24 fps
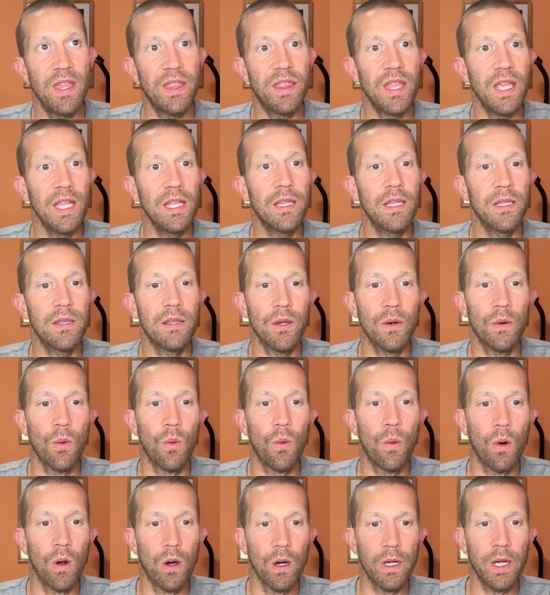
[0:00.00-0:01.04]
think that they're
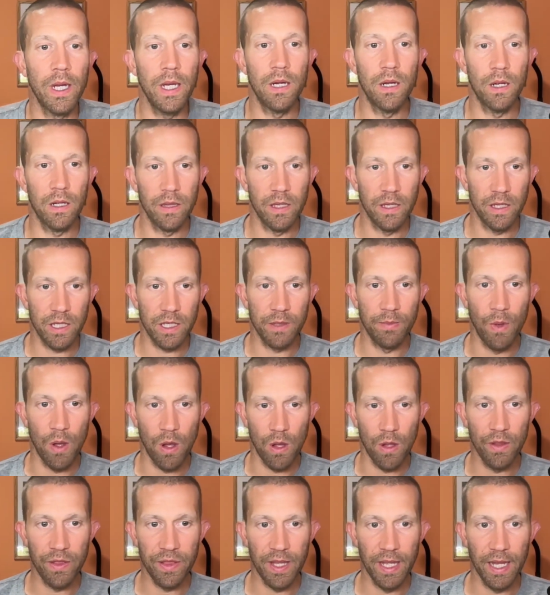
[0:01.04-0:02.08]
working on the
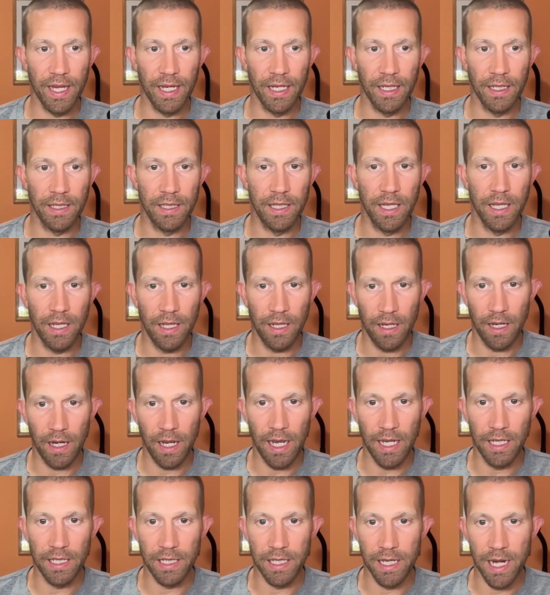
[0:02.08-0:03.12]
small things, that
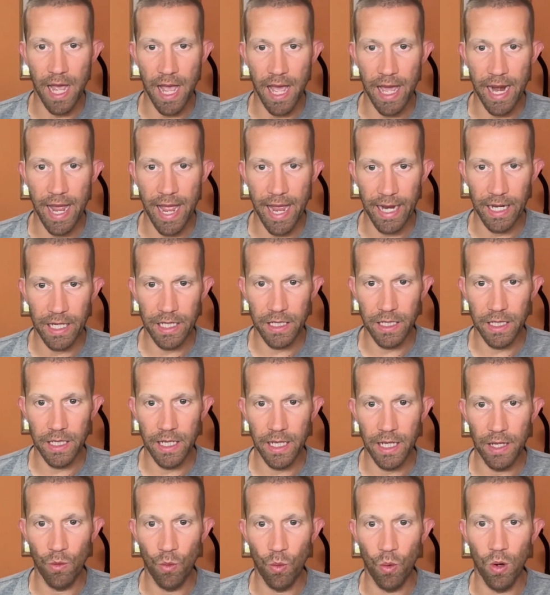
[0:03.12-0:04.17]
it's not
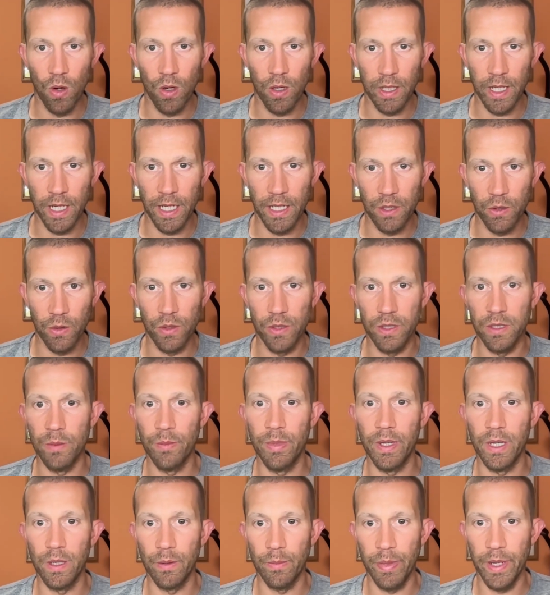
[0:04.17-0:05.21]
actually working towards the
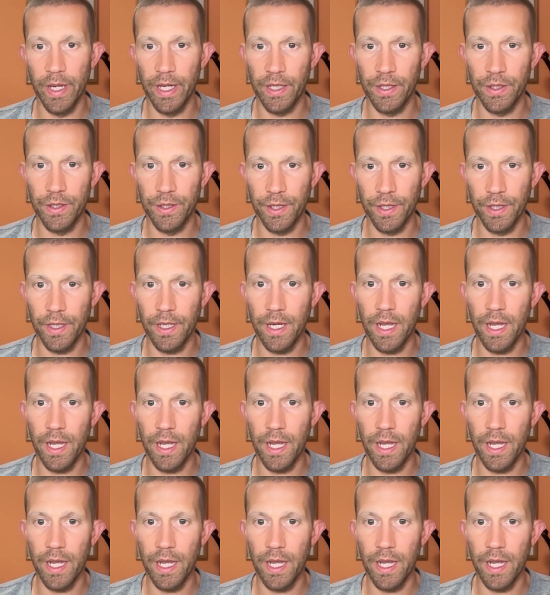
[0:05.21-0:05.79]
bigger picture.